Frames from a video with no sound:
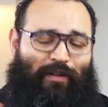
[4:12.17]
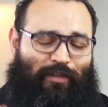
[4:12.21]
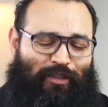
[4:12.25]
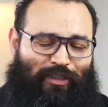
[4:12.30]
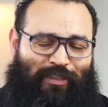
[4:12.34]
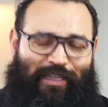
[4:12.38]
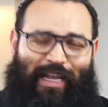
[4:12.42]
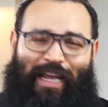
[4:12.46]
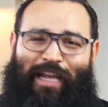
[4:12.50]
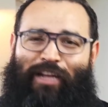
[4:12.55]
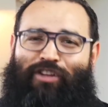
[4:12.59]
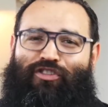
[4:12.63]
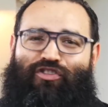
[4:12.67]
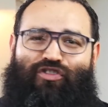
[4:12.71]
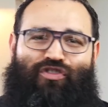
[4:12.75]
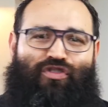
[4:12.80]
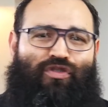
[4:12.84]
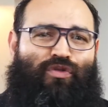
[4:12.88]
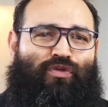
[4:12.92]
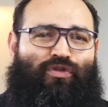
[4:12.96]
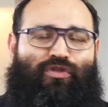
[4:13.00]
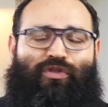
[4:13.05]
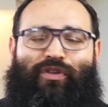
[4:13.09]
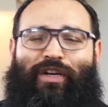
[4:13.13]
Stay
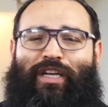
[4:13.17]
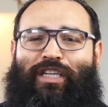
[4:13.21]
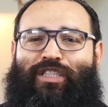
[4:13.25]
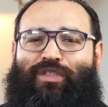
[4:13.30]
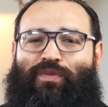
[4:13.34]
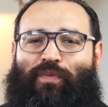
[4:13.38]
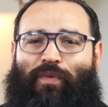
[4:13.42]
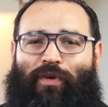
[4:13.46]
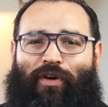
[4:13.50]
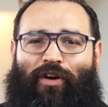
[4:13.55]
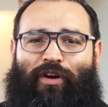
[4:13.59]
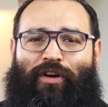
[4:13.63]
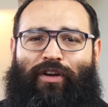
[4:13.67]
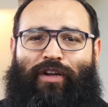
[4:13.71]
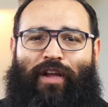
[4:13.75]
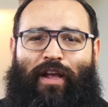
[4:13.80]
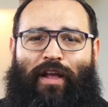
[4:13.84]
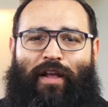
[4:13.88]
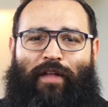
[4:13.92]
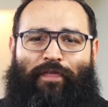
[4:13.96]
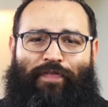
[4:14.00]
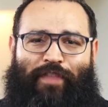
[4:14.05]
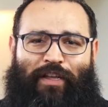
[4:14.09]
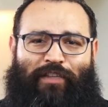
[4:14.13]
true to His Word.
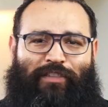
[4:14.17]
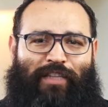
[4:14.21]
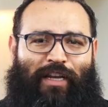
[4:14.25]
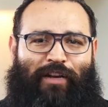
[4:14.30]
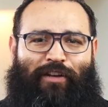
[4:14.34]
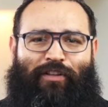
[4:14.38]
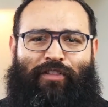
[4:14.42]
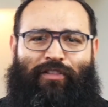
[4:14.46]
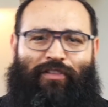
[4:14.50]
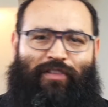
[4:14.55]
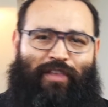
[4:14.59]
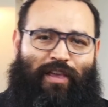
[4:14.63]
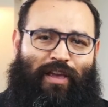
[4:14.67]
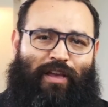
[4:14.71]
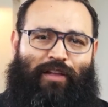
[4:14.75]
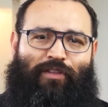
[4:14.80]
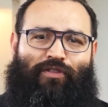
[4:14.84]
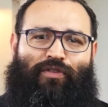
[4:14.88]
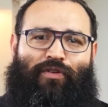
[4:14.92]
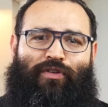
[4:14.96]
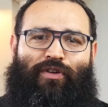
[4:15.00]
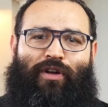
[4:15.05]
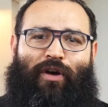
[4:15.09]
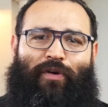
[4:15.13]
The second
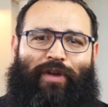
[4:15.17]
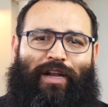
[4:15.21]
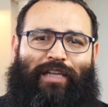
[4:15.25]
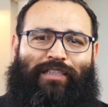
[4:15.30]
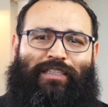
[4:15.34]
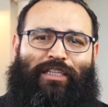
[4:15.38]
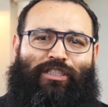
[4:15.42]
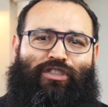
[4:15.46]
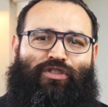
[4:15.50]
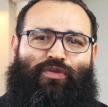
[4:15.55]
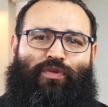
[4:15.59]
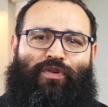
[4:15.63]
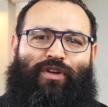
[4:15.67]
thing to notice is,